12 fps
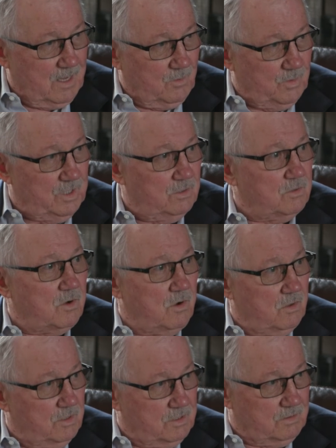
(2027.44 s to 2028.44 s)
We don't
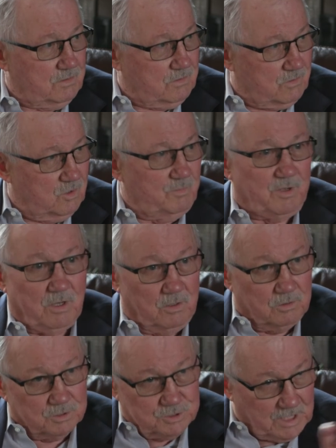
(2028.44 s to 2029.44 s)
call it
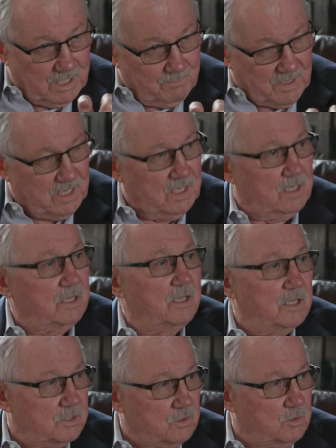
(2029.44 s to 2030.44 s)
Korbel champagne. It's